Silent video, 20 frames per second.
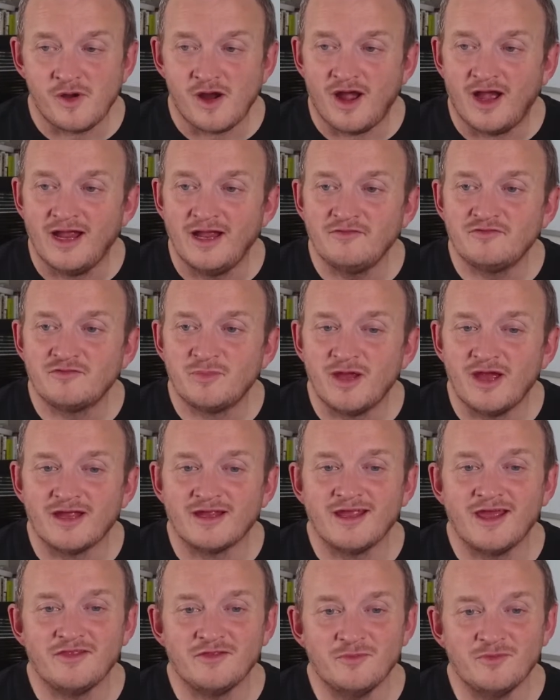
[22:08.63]
I have to be able
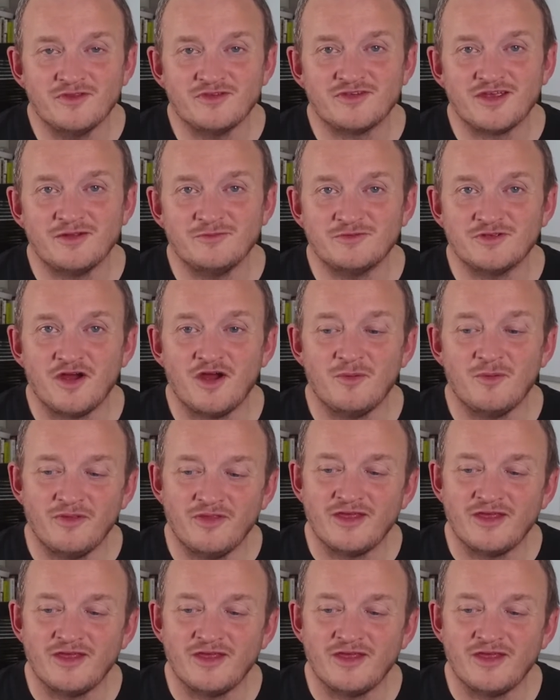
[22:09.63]
to get them at the same time,